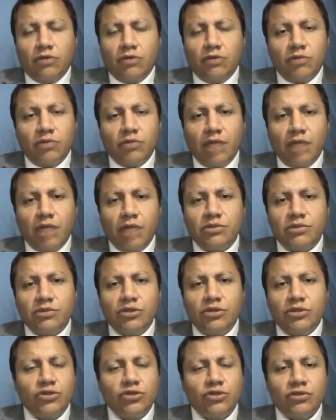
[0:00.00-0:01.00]
Sometimes
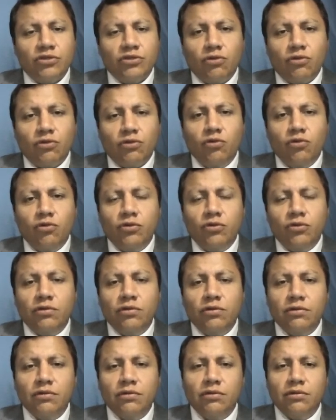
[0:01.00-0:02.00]
teaching is not good,
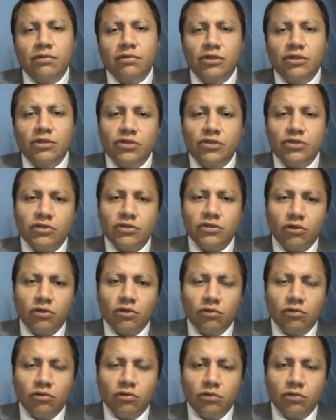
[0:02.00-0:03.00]
teaching is
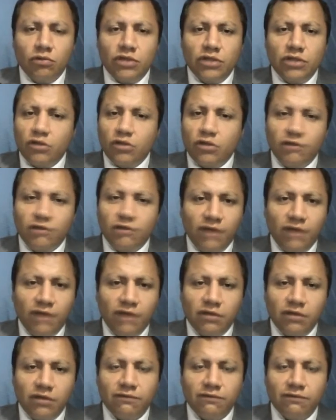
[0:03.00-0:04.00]
not
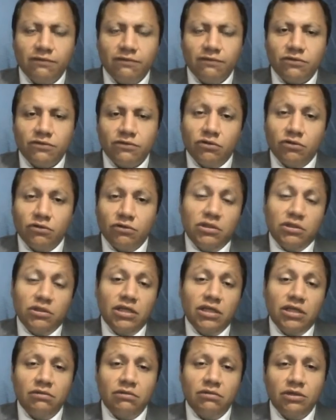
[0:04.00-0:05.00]
effective. So in
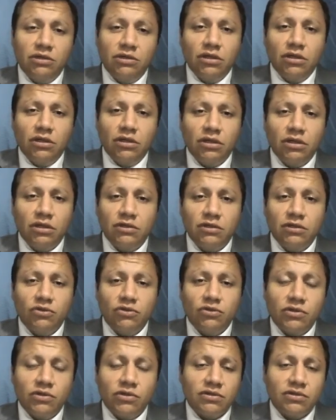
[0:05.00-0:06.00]
the end, the
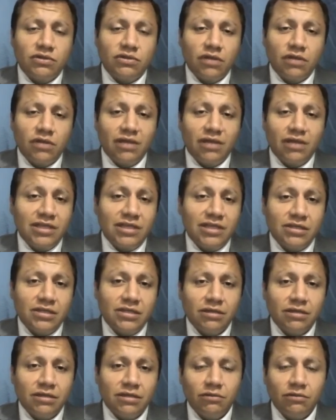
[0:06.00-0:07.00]
students, at
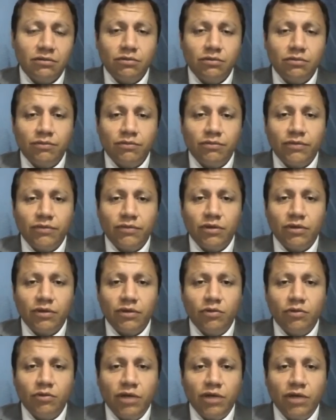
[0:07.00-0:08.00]
least
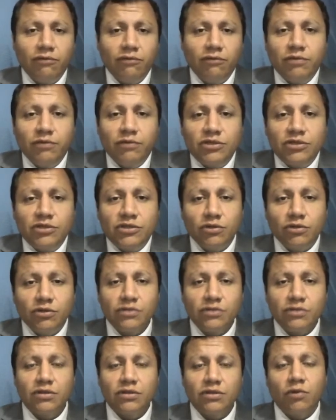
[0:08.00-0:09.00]
we have all been
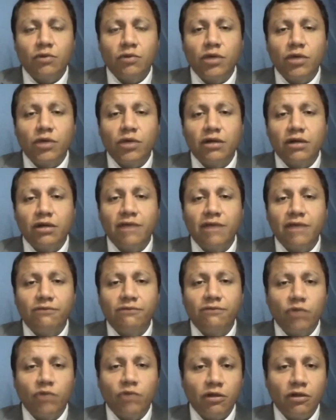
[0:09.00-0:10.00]
students, and we are
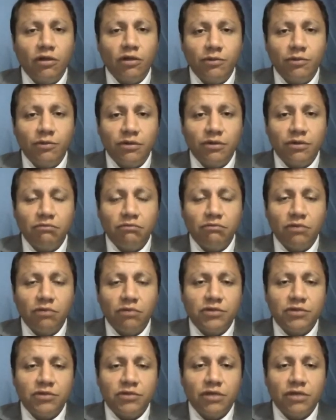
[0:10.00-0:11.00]
left with a number,
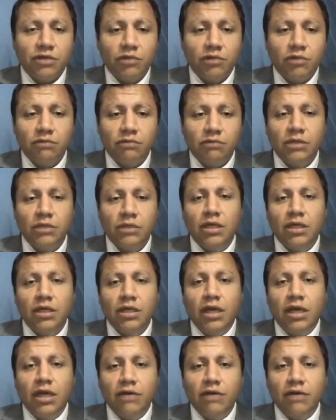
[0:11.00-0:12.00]
and we say, well,
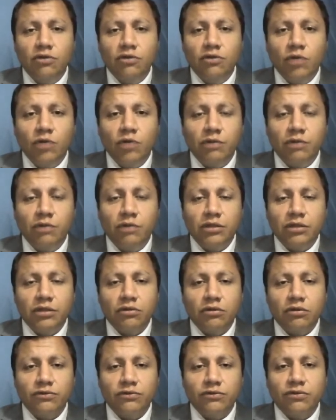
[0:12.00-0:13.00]
I did well
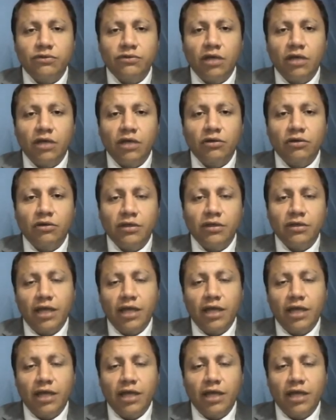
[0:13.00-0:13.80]
because I got an